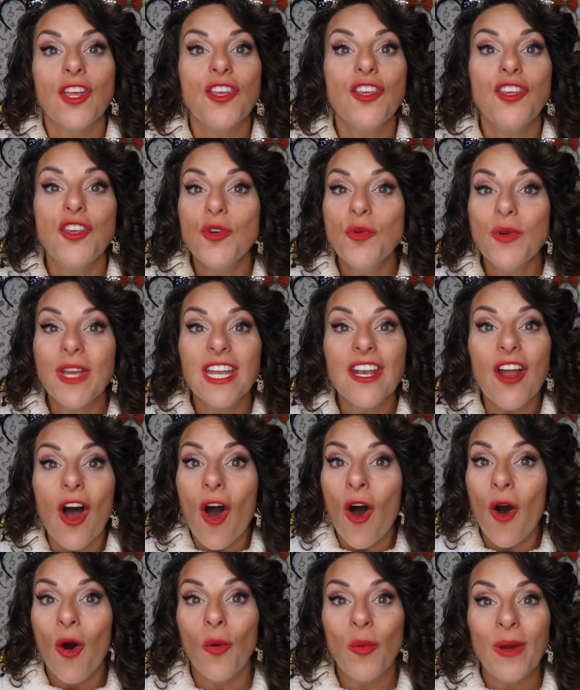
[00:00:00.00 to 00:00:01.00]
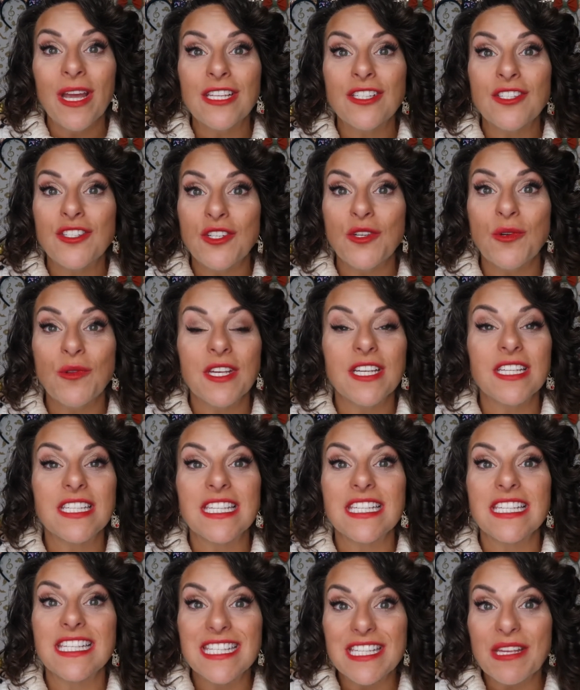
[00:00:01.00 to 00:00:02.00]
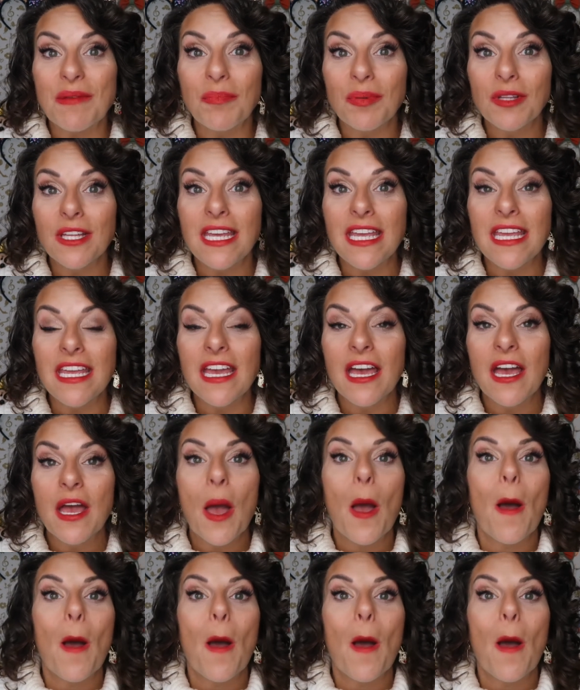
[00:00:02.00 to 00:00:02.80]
You can always do this simply